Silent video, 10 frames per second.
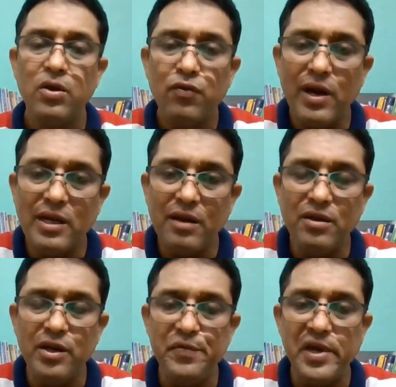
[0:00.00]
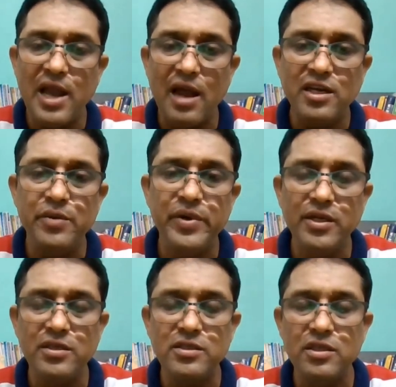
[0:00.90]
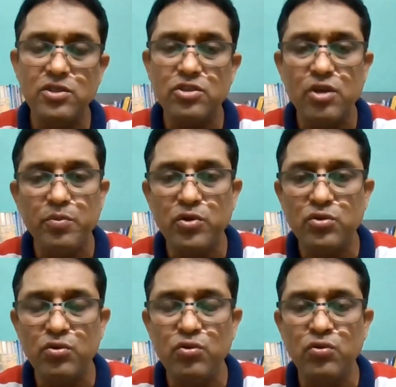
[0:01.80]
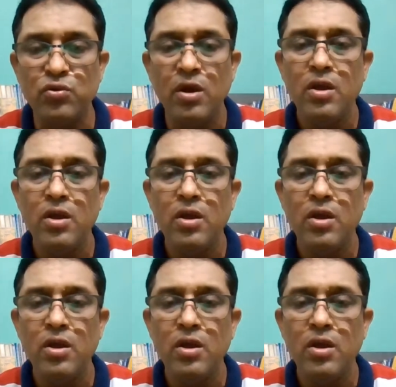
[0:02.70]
what are the different activities teachers supposed to do,